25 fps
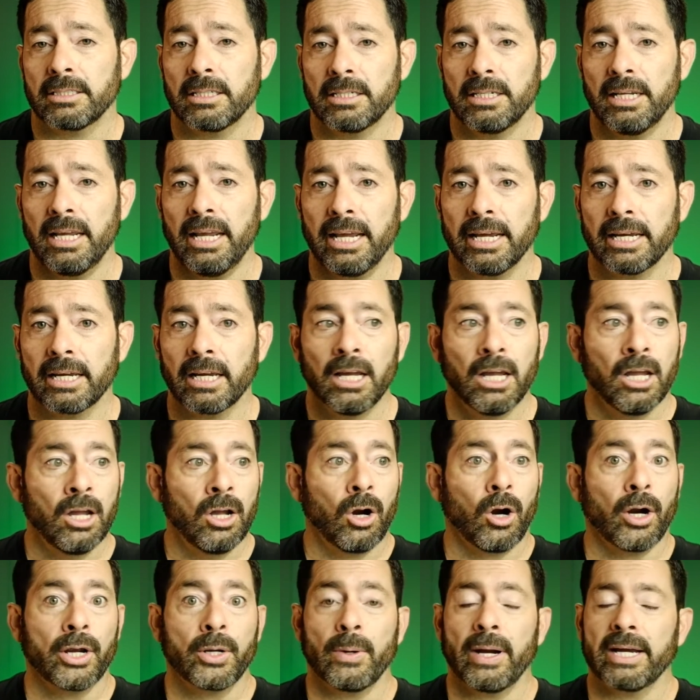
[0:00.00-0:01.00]
to take?
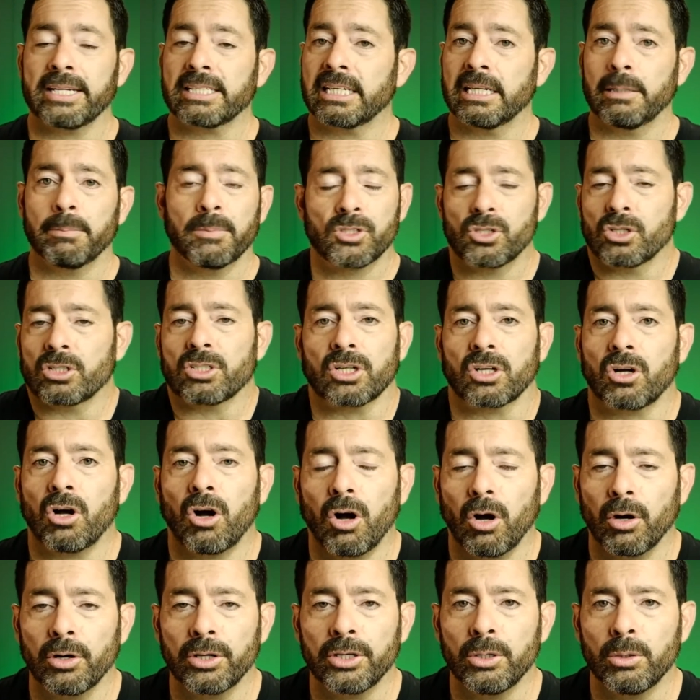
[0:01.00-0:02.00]
Are you asking them just to
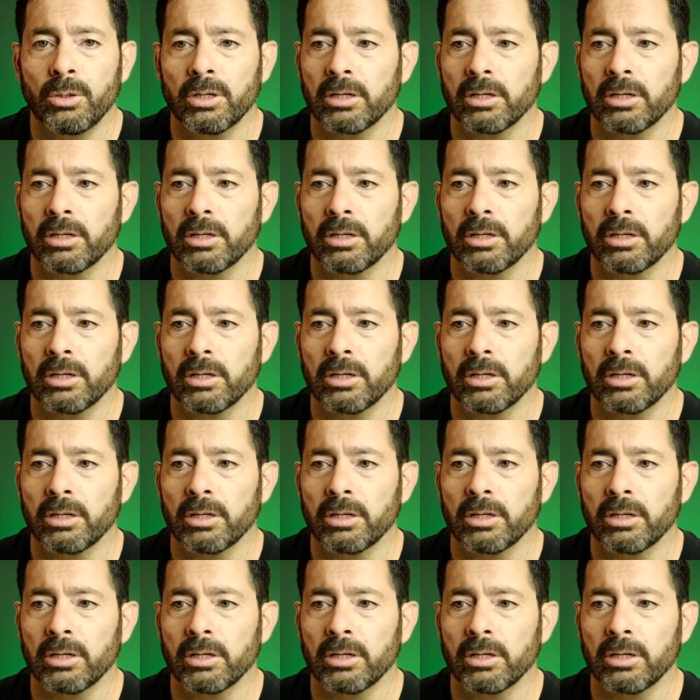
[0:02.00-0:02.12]
call you?